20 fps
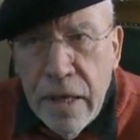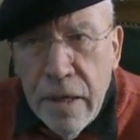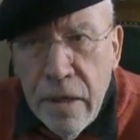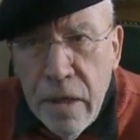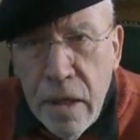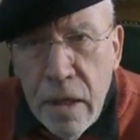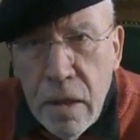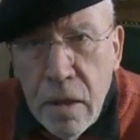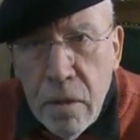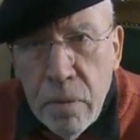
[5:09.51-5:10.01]

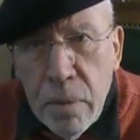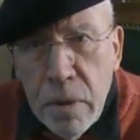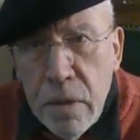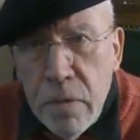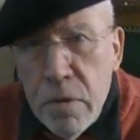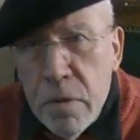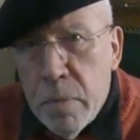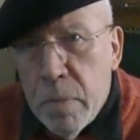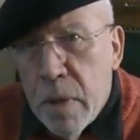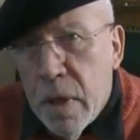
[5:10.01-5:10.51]
any little bit
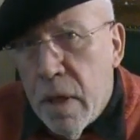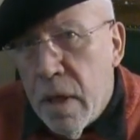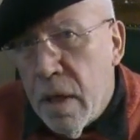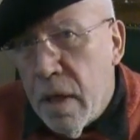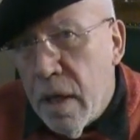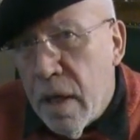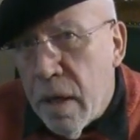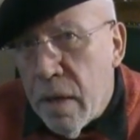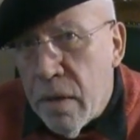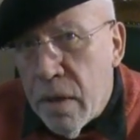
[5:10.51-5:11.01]
of spare
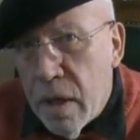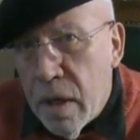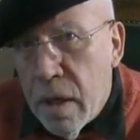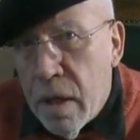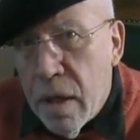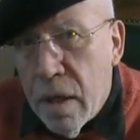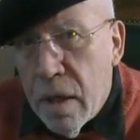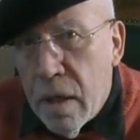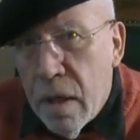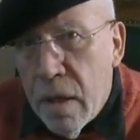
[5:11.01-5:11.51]
land that
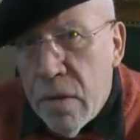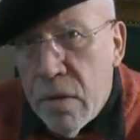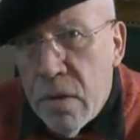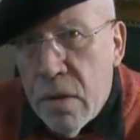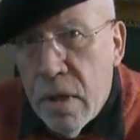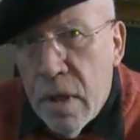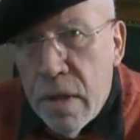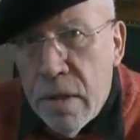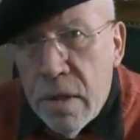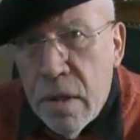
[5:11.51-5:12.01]
any
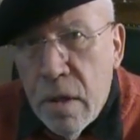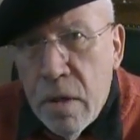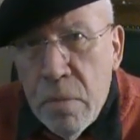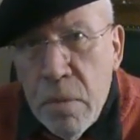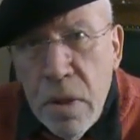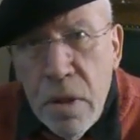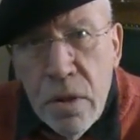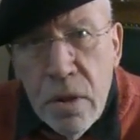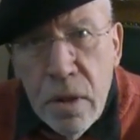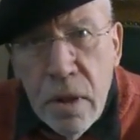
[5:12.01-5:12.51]
council has now
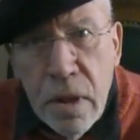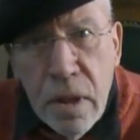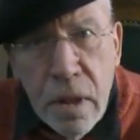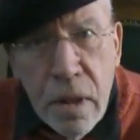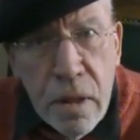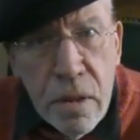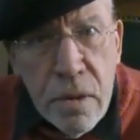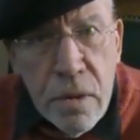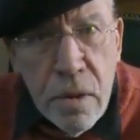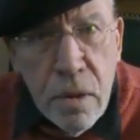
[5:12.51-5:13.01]
immediately
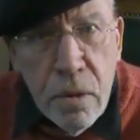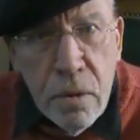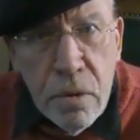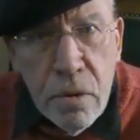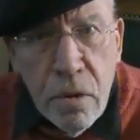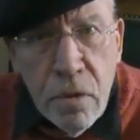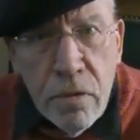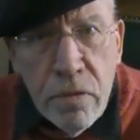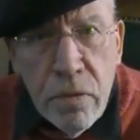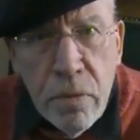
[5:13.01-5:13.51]
gets
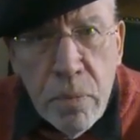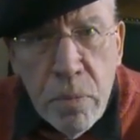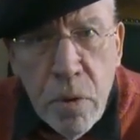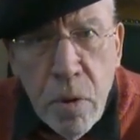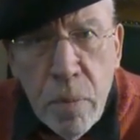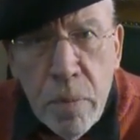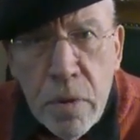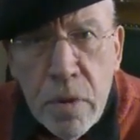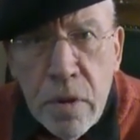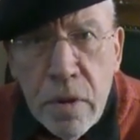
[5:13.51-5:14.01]
sold off for
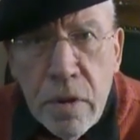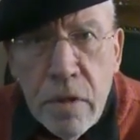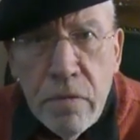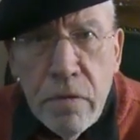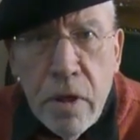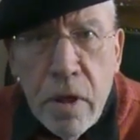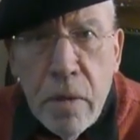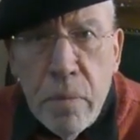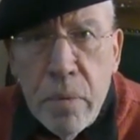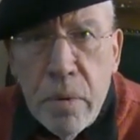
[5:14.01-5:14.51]
property
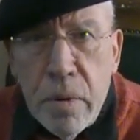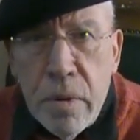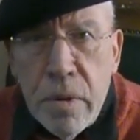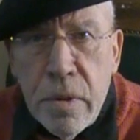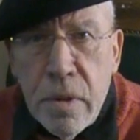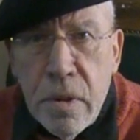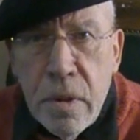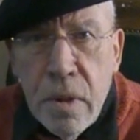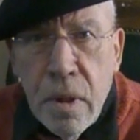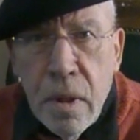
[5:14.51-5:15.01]

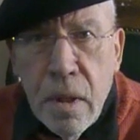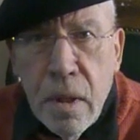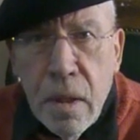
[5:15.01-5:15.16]
developers,